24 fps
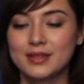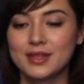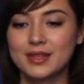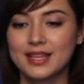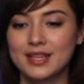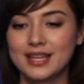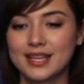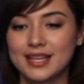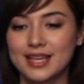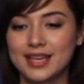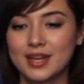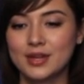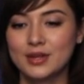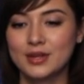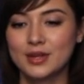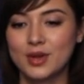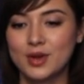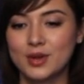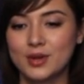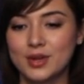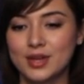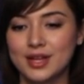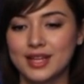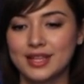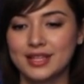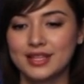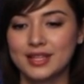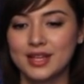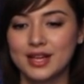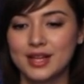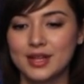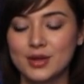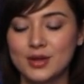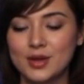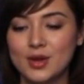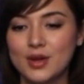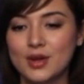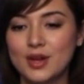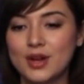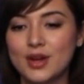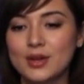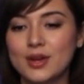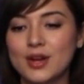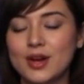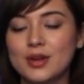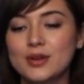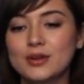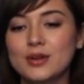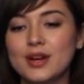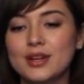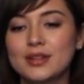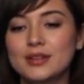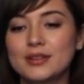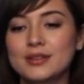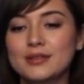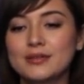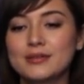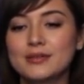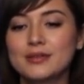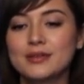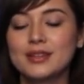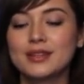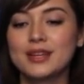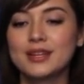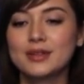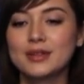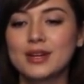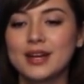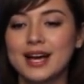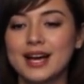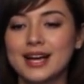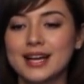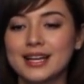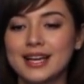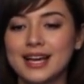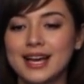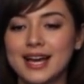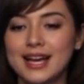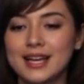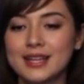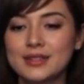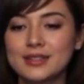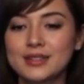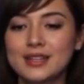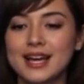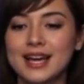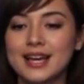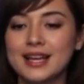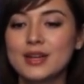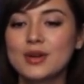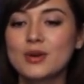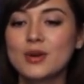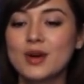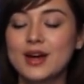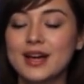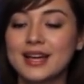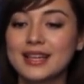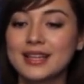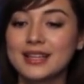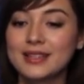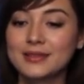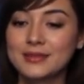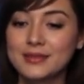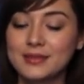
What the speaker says: can give over a general LLM. Archive.org.